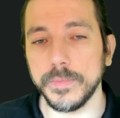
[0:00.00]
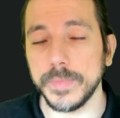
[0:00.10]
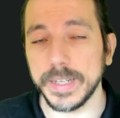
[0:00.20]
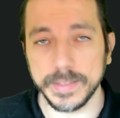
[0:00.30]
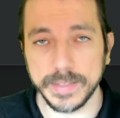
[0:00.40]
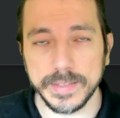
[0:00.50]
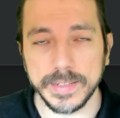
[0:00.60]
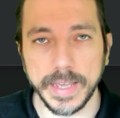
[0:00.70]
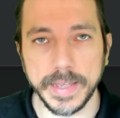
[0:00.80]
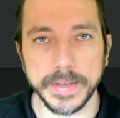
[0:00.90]
in this
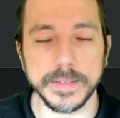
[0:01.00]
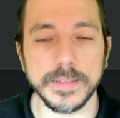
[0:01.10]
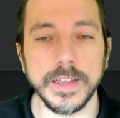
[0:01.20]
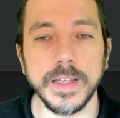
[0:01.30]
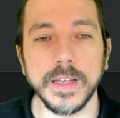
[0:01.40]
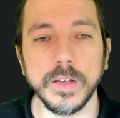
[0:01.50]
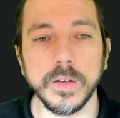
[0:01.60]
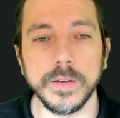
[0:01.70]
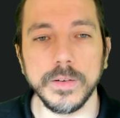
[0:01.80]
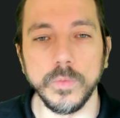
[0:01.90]
case,
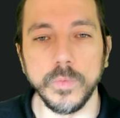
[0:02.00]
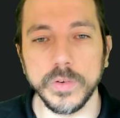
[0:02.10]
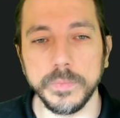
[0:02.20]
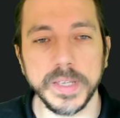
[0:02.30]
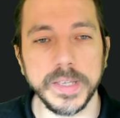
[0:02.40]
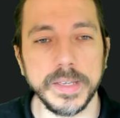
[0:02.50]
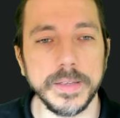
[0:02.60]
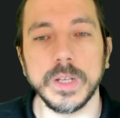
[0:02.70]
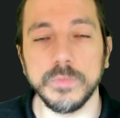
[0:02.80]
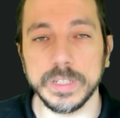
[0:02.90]
will be
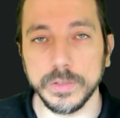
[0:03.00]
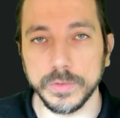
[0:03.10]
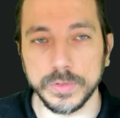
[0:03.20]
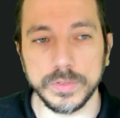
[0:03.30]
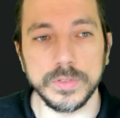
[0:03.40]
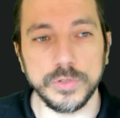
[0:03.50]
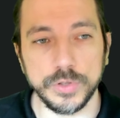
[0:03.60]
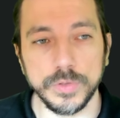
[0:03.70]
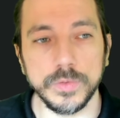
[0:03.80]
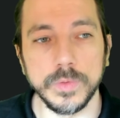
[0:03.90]
reduced
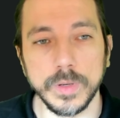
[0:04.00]
to